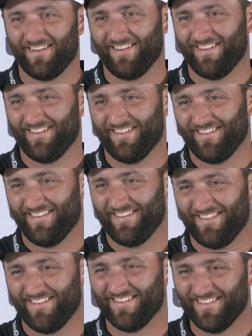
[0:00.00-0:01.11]

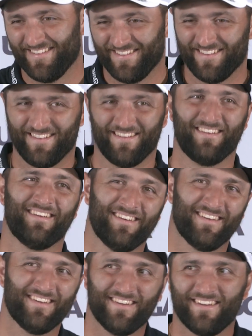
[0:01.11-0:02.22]
We're going to go to Dan on
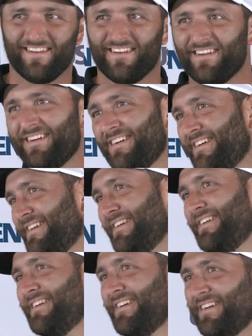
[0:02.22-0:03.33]
the right. Uh, on
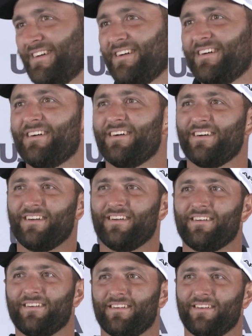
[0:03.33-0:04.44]
17, you, you know, you hit the
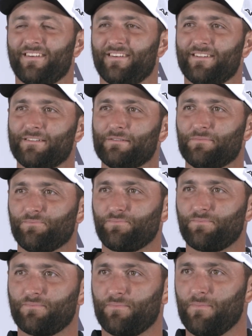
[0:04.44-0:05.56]
first one left and
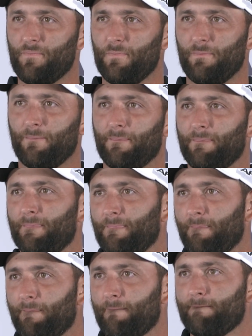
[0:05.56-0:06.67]
then the, the provisional
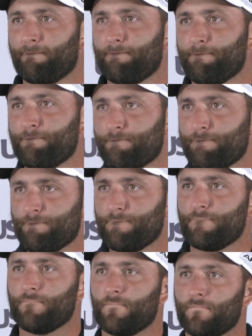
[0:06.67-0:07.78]
left. Was there a moment there where you
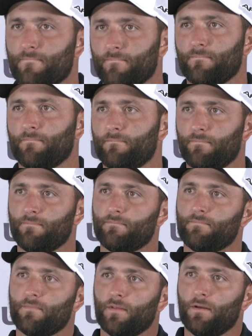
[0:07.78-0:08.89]
thought they were both gone,
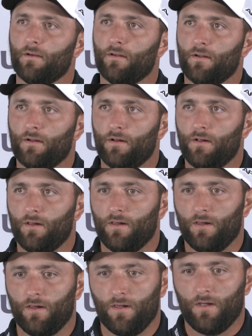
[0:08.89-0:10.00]
or how did you learn that one of
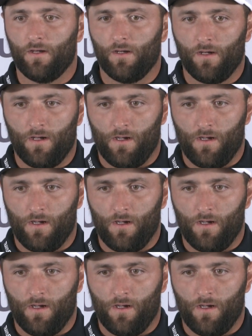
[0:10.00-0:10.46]
them was safe?